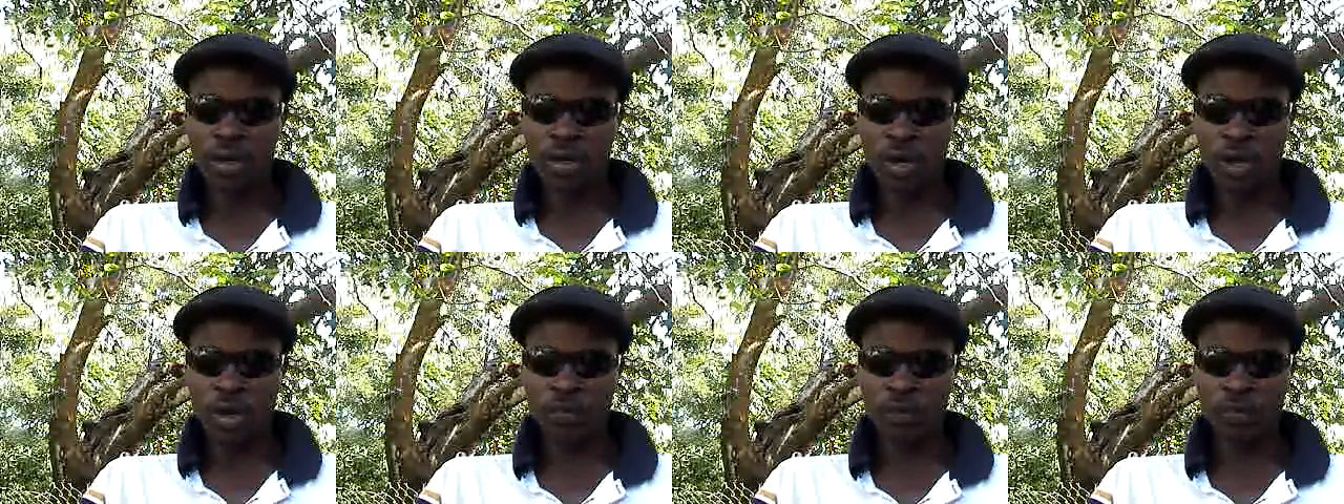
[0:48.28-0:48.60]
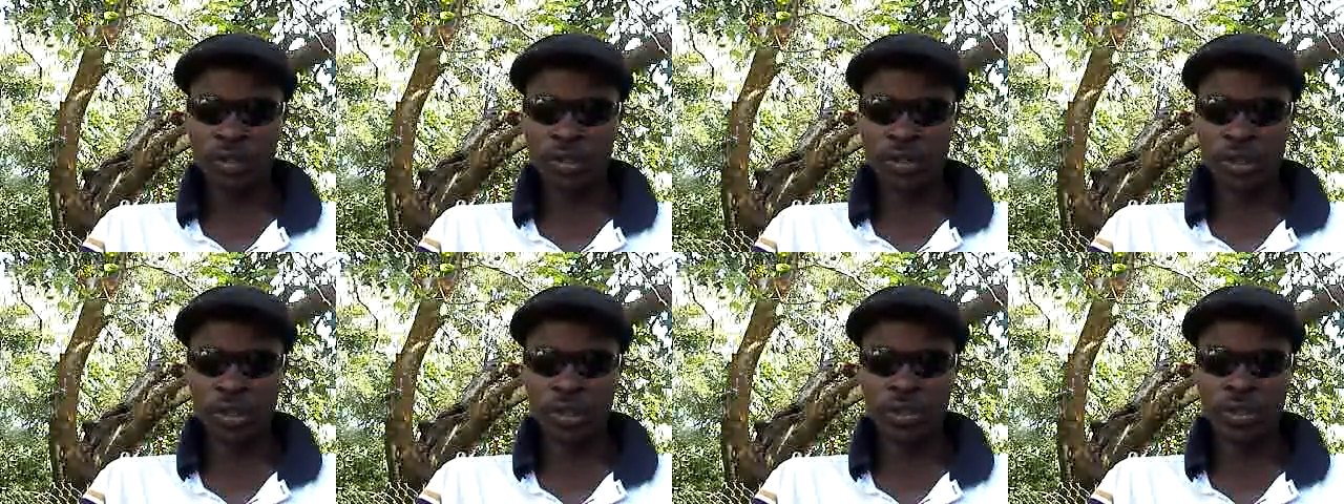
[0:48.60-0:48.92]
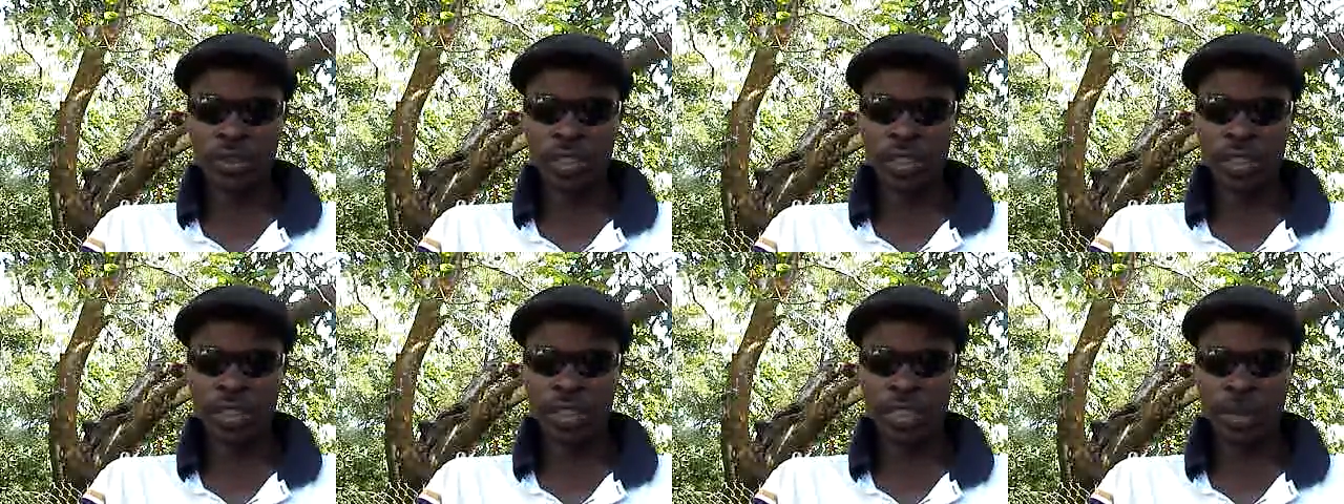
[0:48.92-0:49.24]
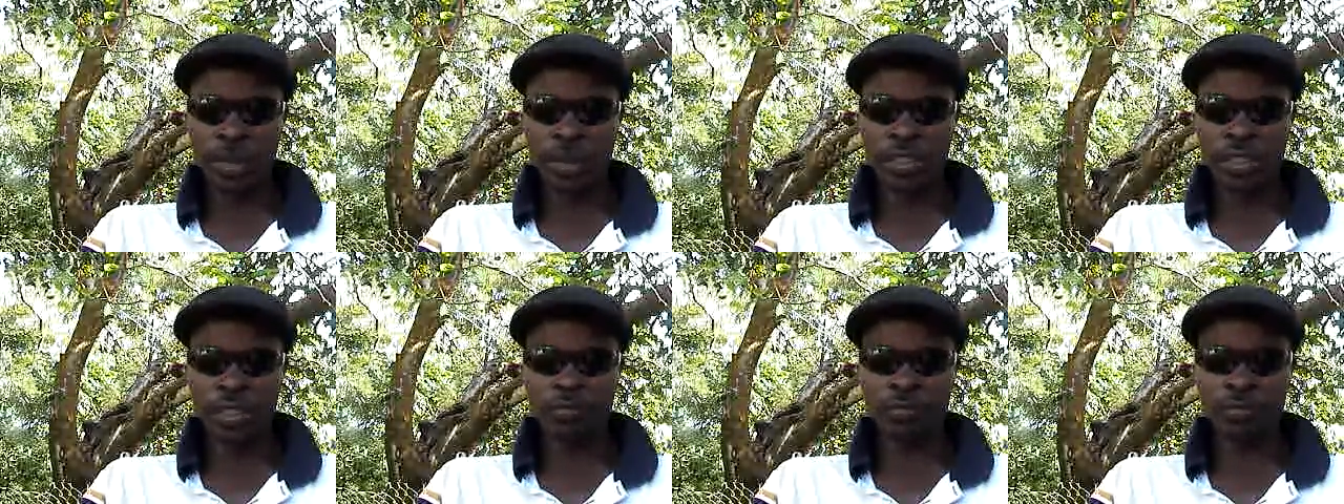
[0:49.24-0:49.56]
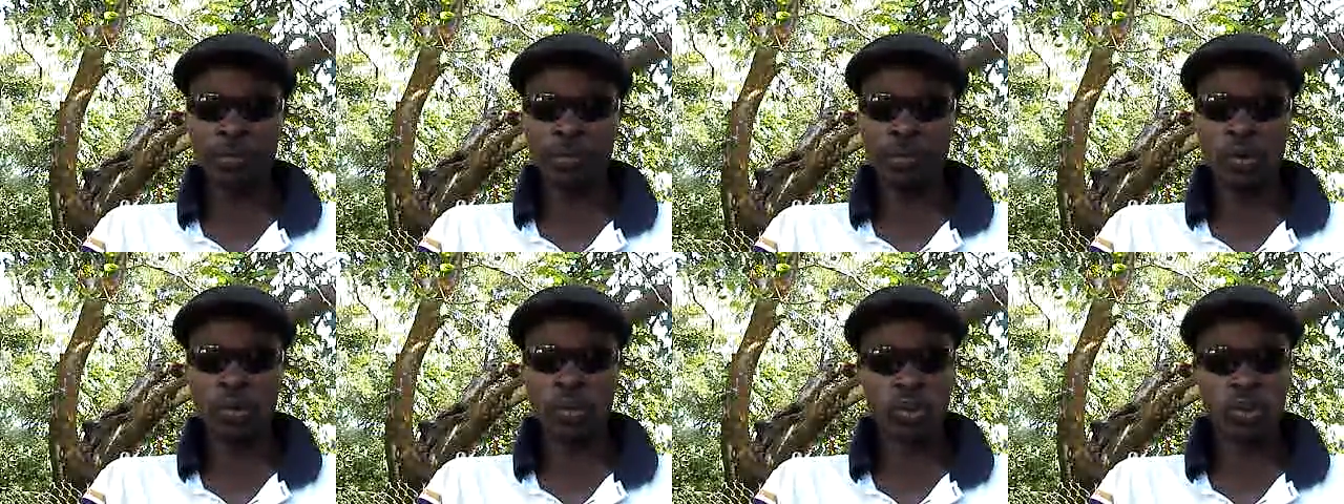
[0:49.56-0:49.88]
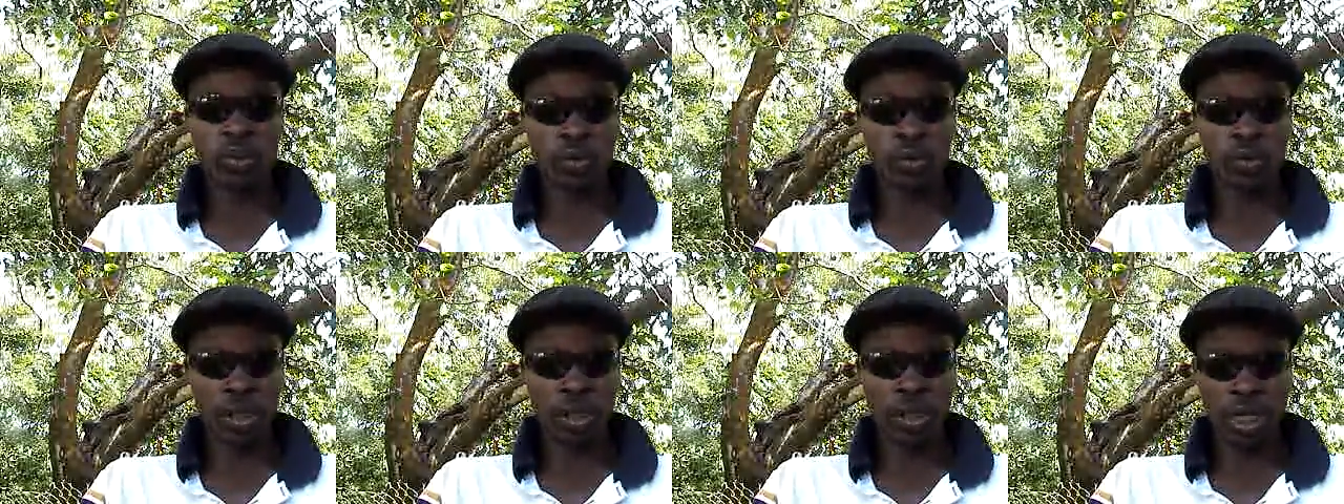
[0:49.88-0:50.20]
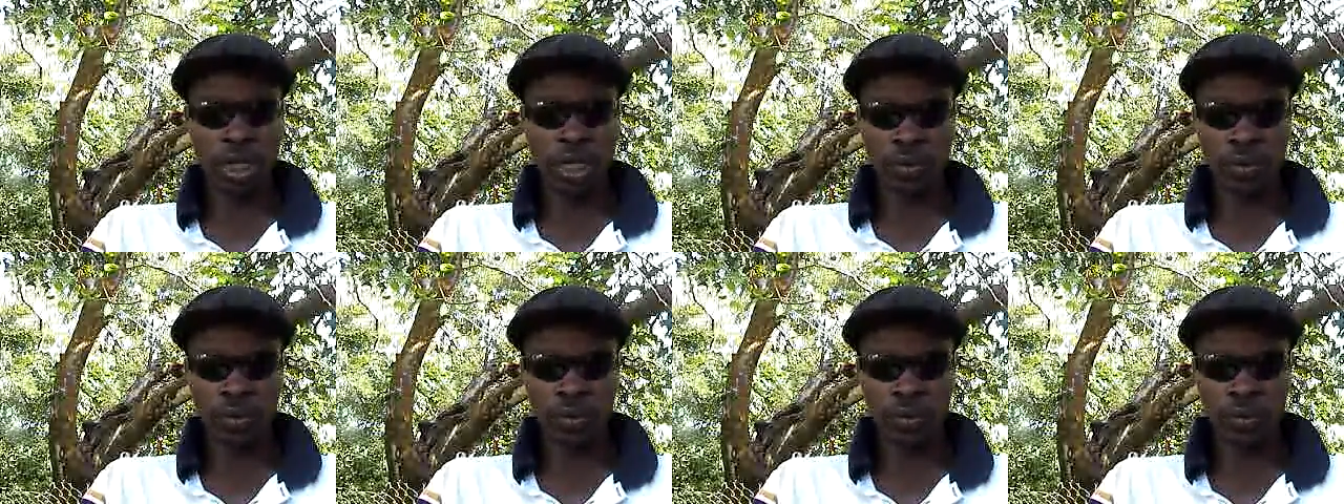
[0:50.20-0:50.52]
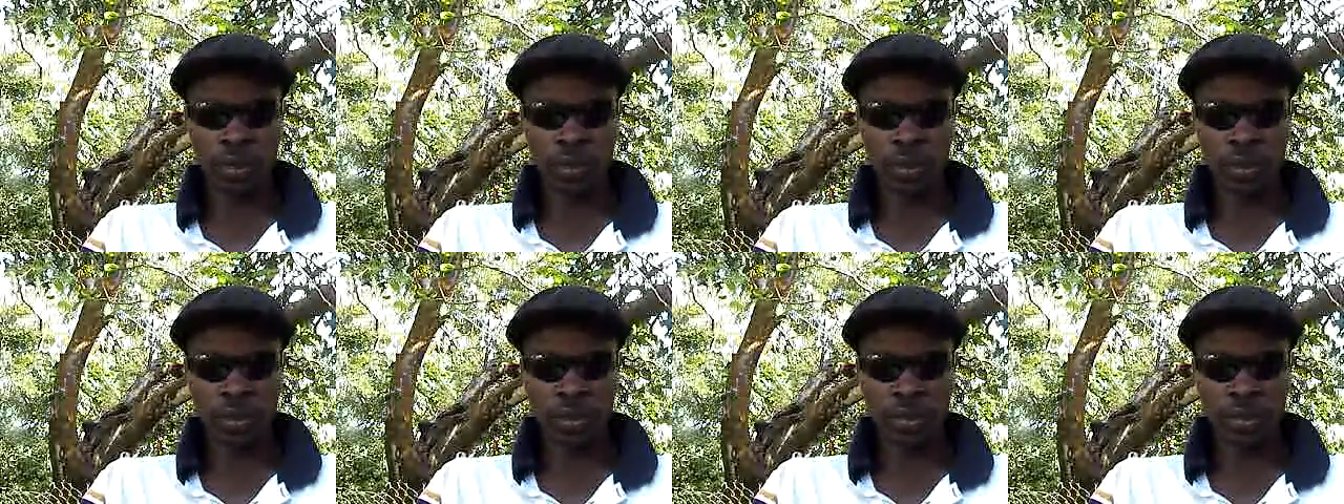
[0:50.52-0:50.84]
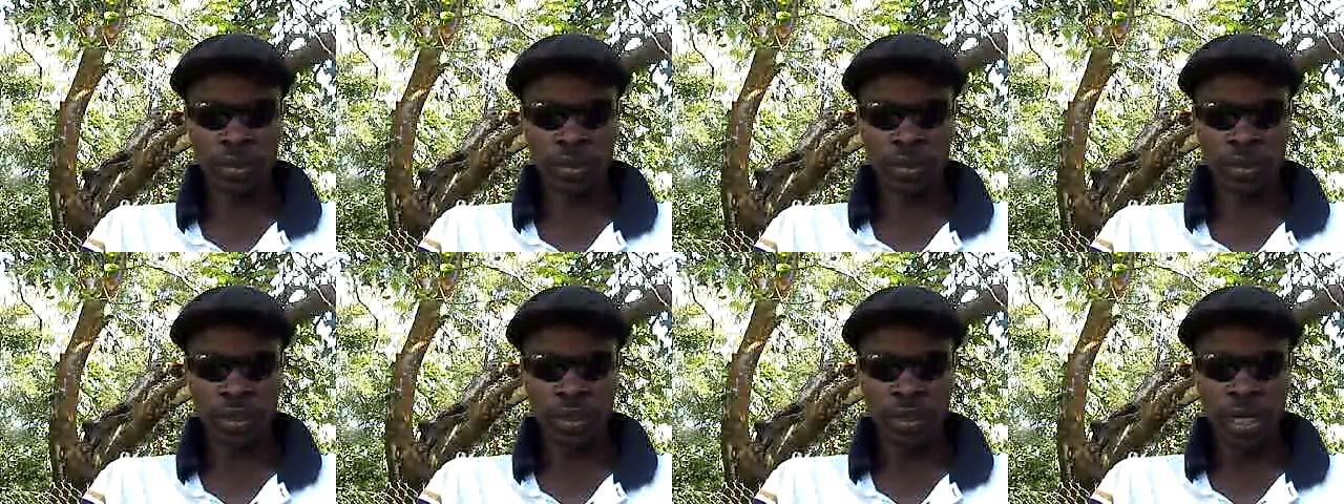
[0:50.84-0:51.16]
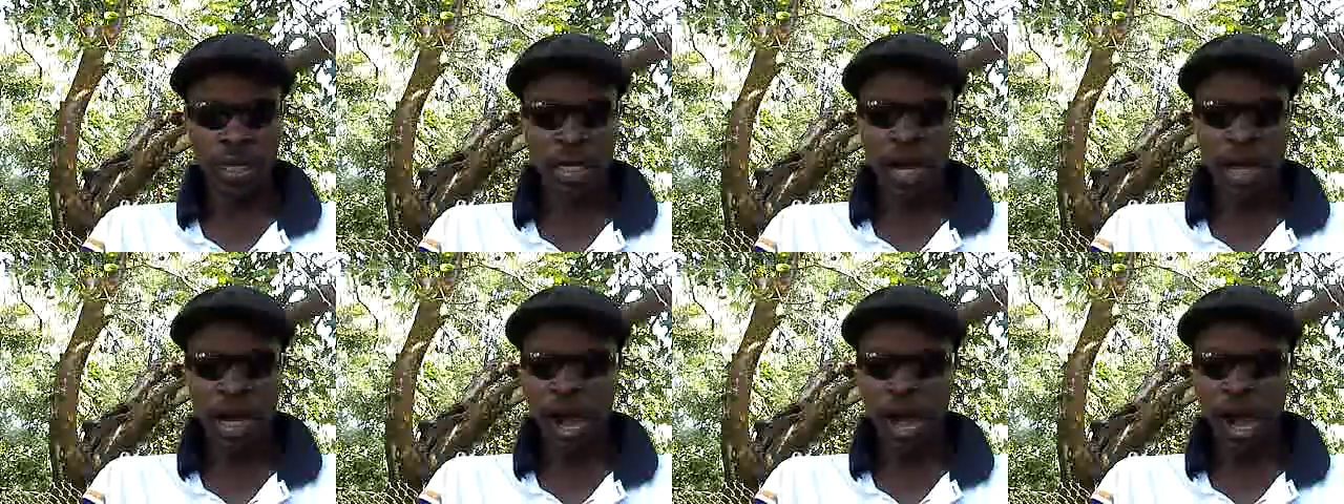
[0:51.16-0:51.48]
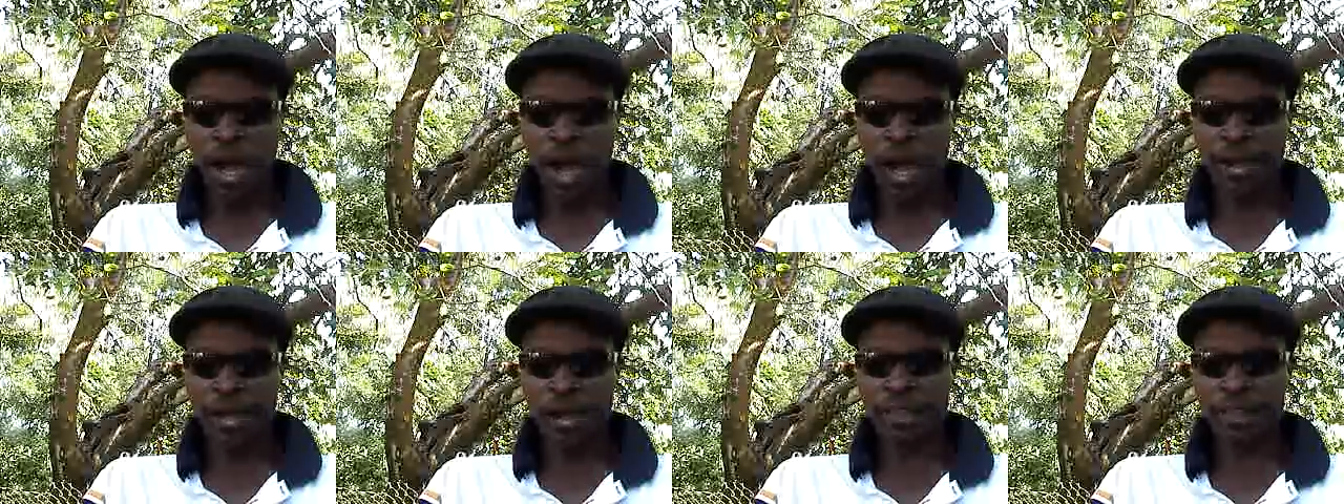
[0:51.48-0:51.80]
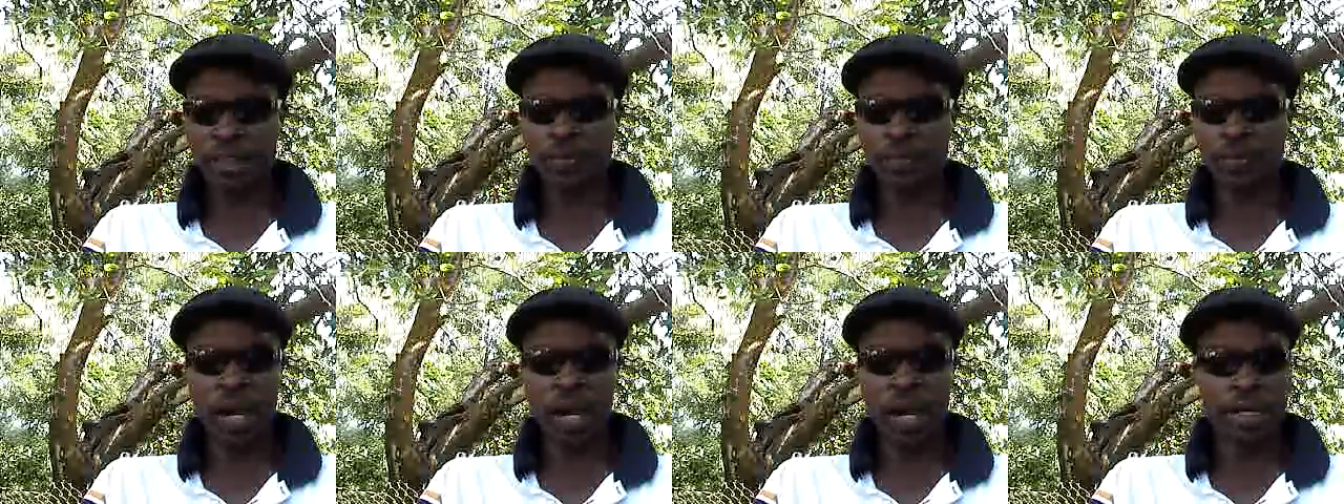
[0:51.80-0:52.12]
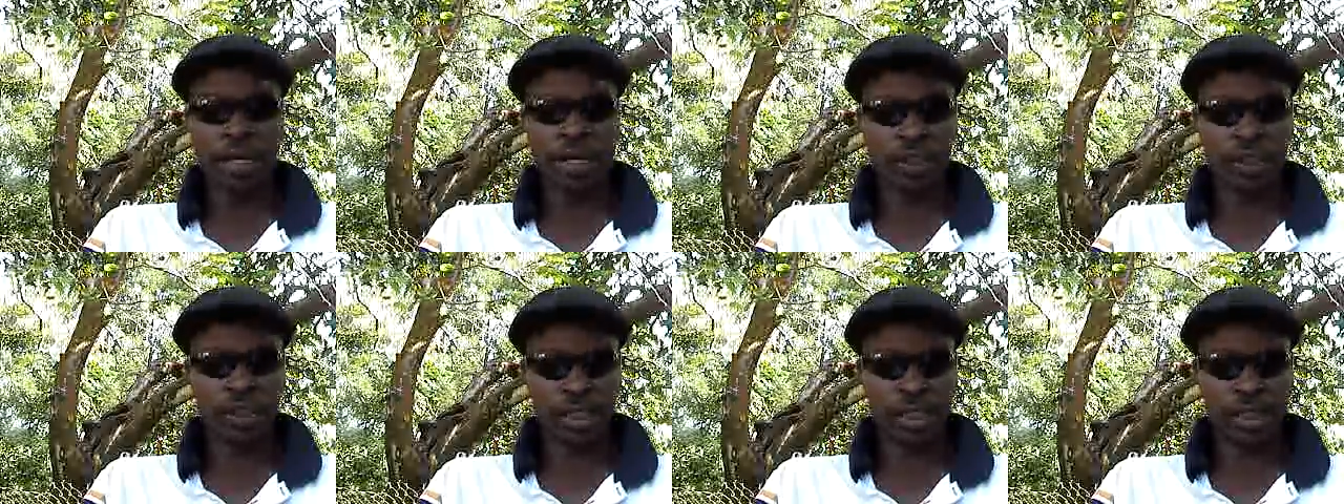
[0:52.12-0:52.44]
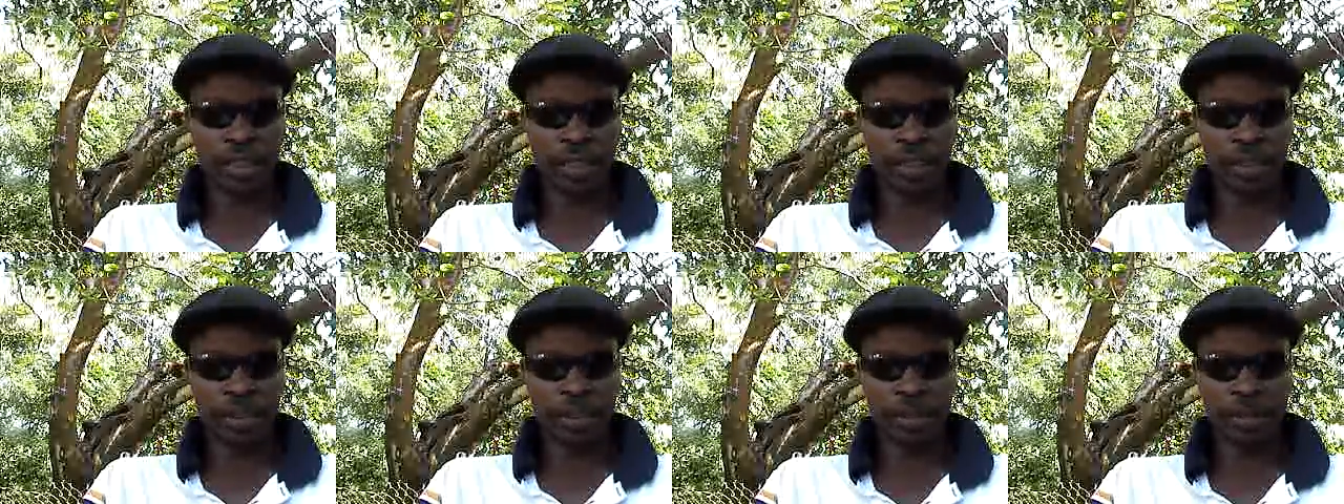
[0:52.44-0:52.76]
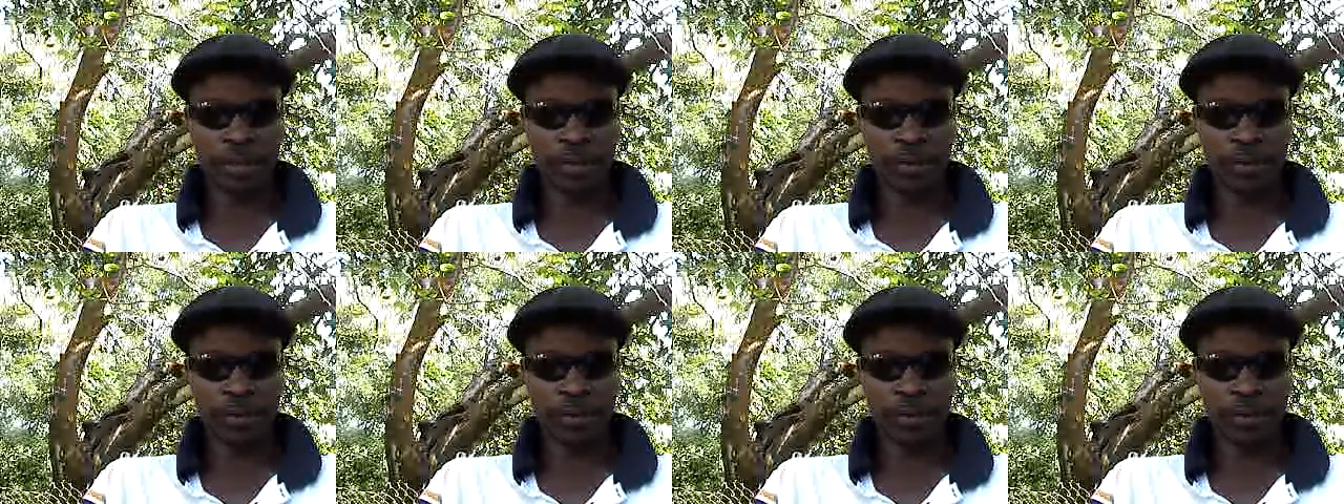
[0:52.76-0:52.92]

Overturned in depths of emotional concourse, eyes wide shut.